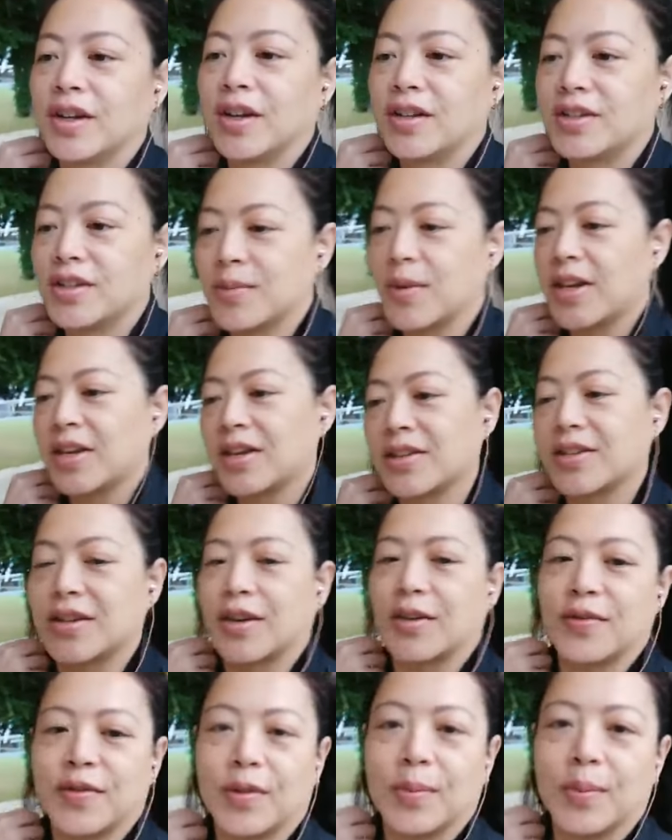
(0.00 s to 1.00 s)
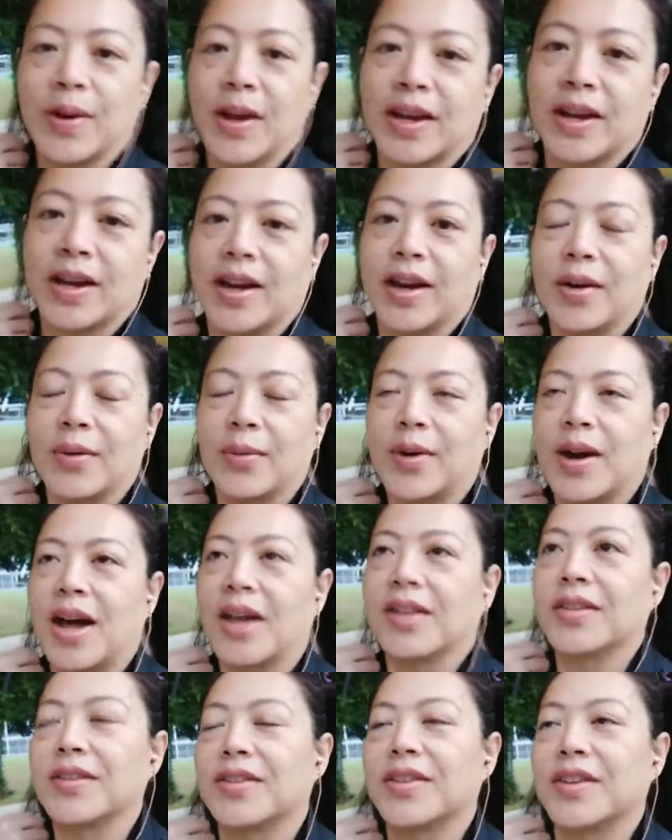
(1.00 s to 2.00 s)
to make yourself feel better,
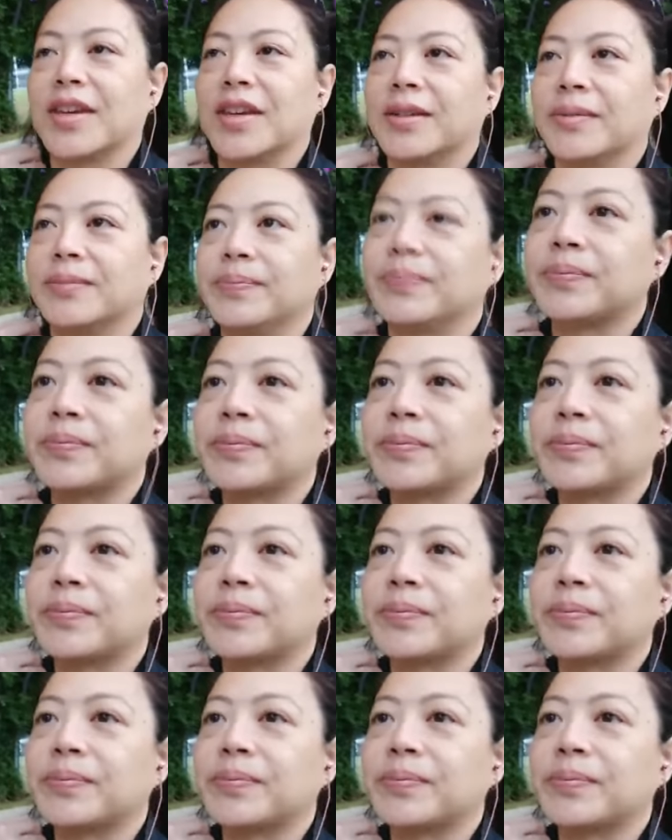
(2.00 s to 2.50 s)
rather than,